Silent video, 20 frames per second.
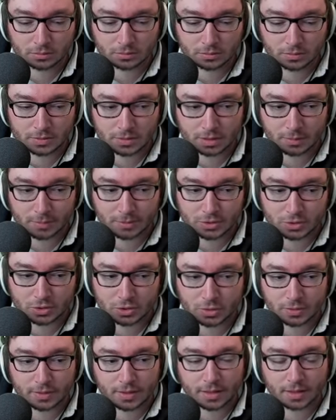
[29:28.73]
So let me just
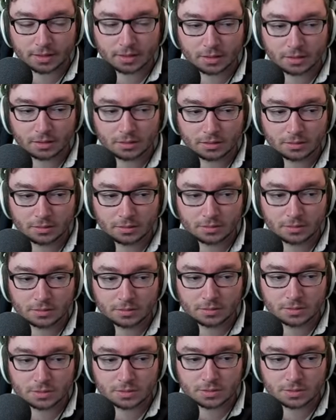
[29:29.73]
show that again.
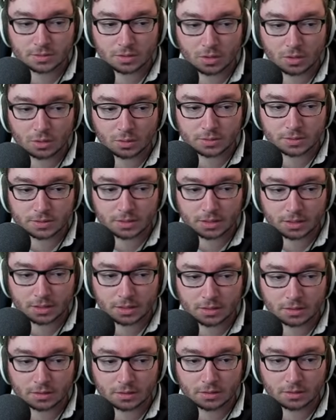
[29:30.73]
So
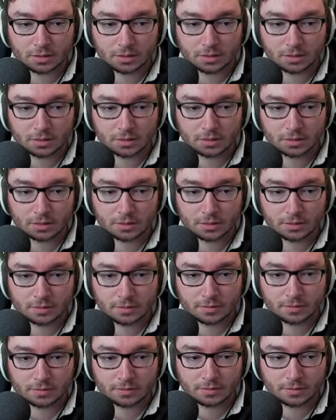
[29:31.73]
ulti,
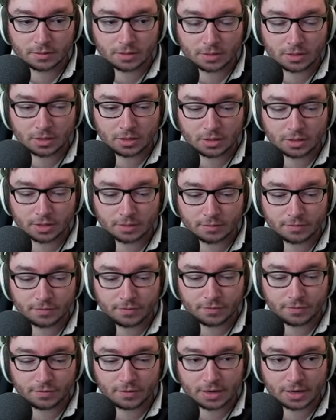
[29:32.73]
you can then
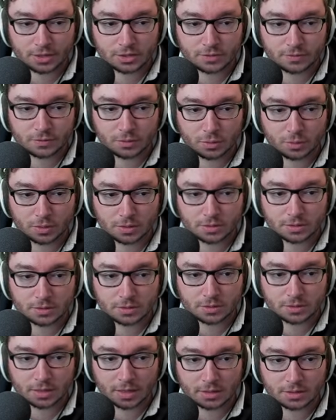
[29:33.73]
flash forward
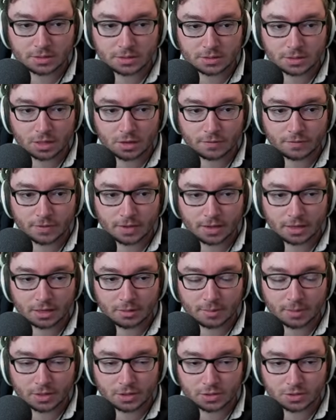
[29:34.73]
at the start of that
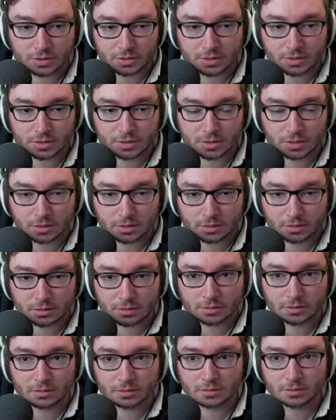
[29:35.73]
animation to
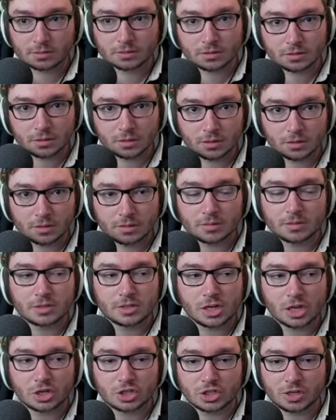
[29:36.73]

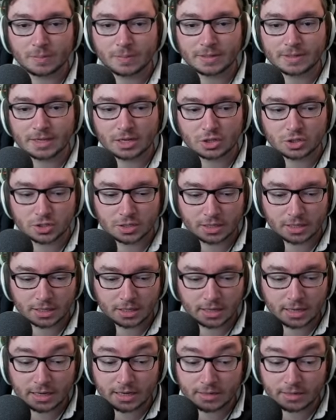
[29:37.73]
nudge it potentially
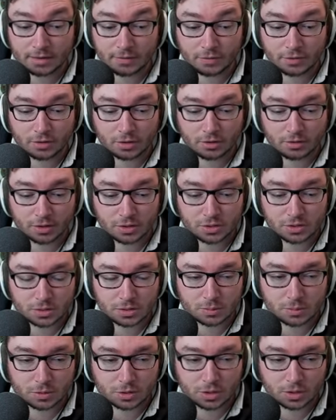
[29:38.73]
in a different direction as
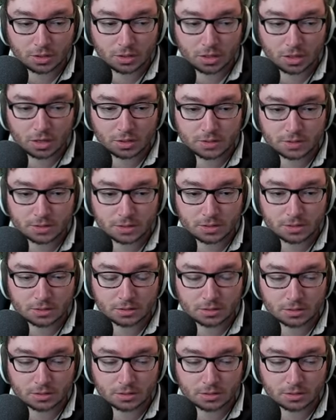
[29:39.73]
well. You could cast it